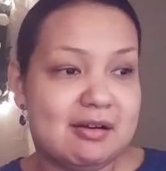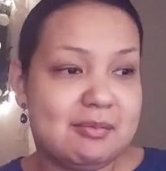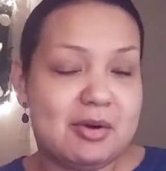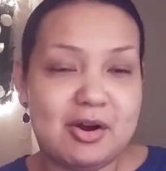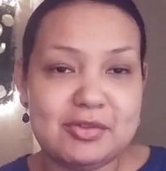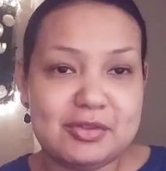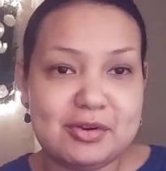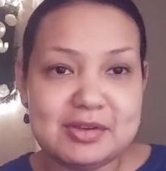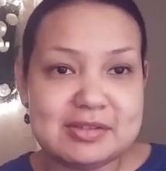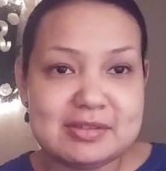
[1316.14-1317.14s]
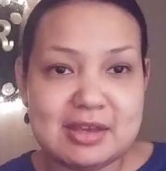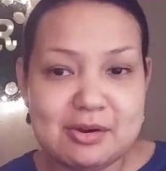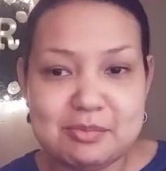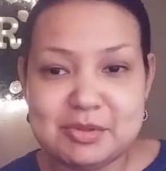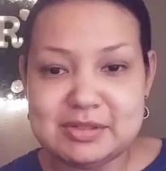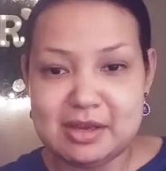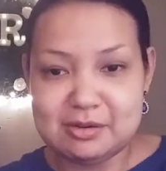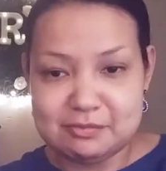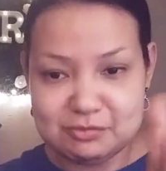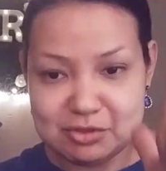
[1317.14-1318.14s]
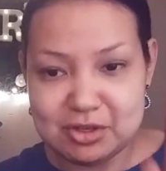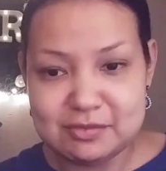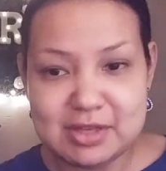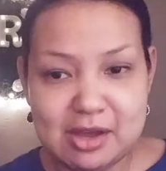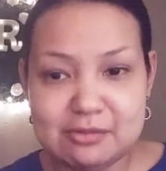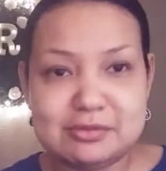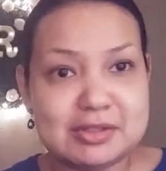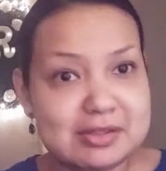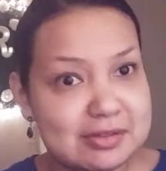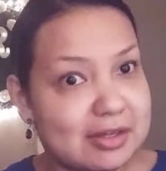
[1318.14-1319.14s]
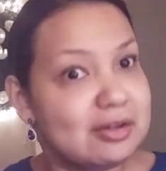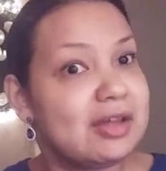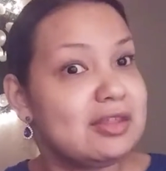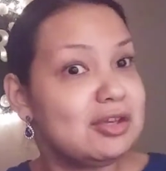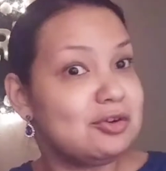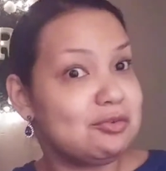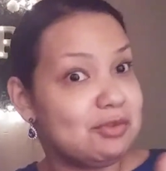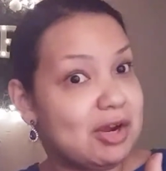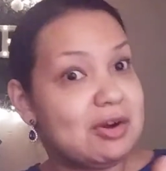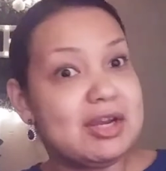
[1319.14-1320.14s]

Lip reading: Arthur, his therapist, kind of shoves out and says like, "I think you're very